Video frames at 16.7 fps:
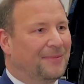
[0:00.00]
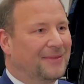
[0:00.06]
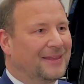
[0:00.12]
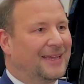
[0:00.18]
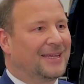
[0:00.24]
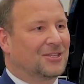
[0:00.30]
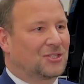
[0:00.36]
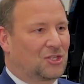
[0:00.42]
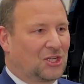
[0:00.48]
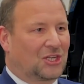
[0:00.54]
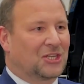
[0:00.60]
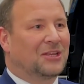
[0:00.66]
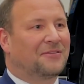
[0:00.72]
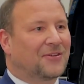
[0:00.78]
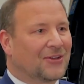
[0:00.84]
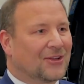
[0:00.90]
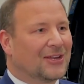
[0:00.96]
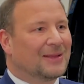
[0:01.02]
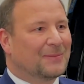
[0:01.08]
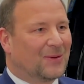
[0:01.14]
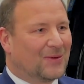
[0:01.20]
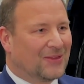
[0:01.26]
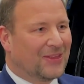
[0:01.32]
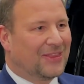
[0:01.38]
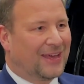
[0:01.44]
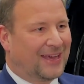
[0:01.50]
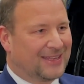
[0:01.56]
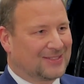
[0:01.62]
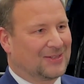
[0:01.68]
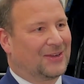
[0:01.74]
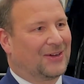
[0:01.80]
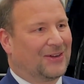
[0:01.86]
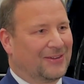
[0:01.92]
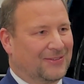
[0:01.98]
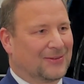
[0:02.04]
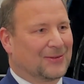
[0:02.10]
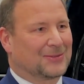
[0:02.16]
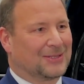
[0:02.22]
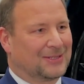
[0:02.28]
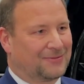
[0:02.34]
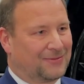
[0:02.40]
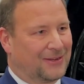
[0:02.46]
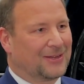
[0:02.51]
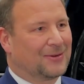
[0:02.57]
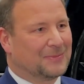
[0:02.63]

It's significantly more than that on a high voltage vehicle.